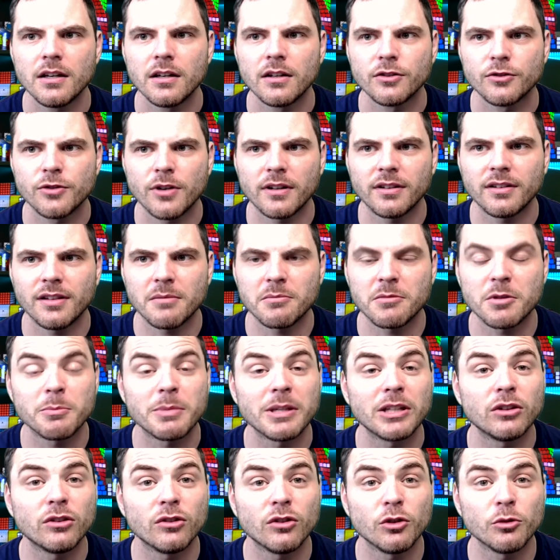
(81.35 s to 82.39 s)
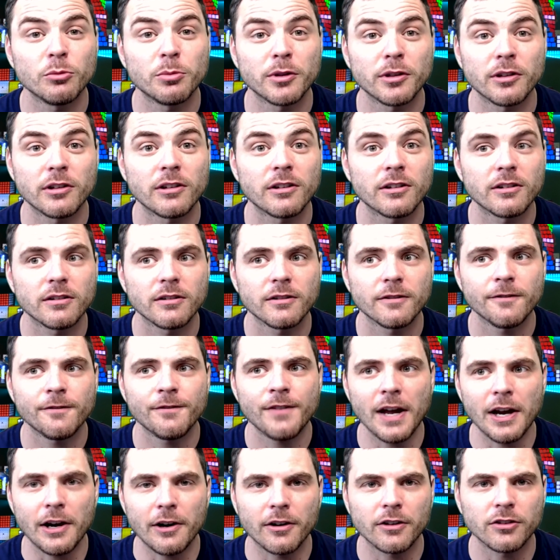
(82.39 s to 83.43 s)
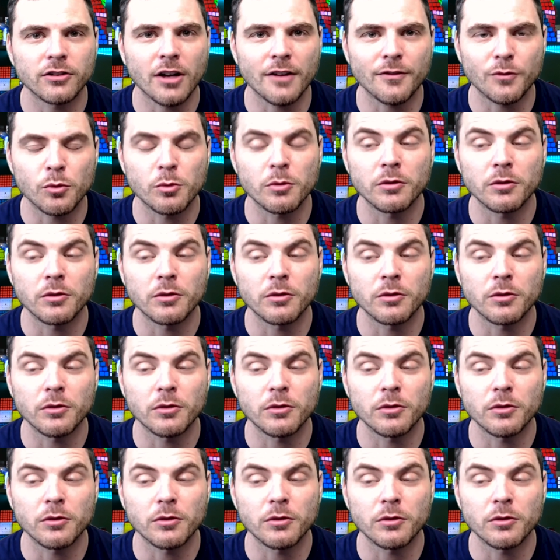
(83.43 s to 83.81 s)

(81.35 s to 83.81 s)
trust them to be super fair because often